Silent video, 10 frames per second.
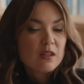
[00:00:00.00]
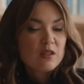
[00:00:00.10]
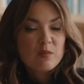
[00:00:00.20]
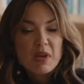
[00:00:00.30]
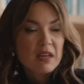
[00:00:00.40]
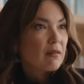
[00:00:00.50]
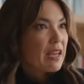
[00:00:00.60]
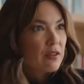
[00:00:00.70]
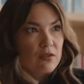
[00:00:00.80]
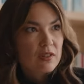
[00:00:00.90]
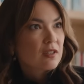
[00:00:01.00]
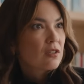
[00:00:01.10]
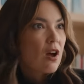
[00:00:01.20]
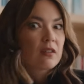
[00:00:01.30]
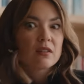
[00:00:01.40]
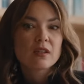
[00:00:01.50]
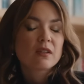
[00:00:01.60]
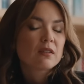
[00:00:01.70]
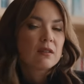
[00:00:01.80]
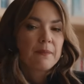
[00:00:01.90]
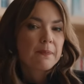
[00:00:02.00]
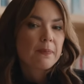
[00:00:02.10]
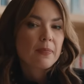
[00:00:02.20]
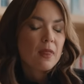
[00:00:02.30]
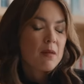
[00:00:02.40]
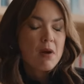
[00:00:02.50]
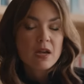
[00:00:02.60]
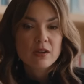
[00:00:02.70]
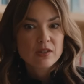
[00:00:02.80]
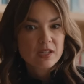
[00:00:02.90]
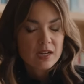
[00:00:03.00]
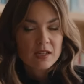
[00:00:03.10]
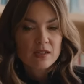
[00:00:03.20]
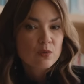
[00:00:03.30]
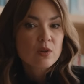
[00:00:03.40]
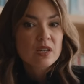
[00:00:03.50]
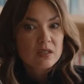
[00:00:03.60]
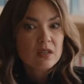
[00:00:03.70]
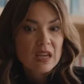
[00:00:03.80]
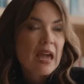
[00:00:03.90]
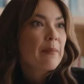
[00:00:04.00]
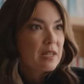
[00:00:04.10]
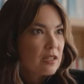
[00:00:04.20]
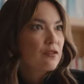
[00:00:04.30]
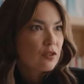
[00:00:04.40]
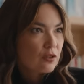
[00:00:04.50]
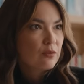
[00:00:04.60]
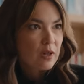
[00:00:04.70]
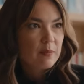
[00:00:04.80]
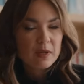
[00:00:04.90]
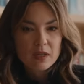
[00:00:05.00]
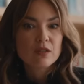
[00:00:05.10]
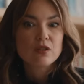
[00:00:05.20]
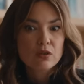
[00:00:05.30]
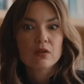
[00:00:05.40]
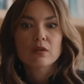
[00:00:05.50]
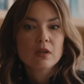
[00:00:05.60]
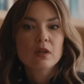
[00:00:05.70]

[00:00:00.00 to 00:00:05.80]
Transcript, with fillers: to make answers less toxic. And my understanding is this work is, it can be difficult, right? Because you're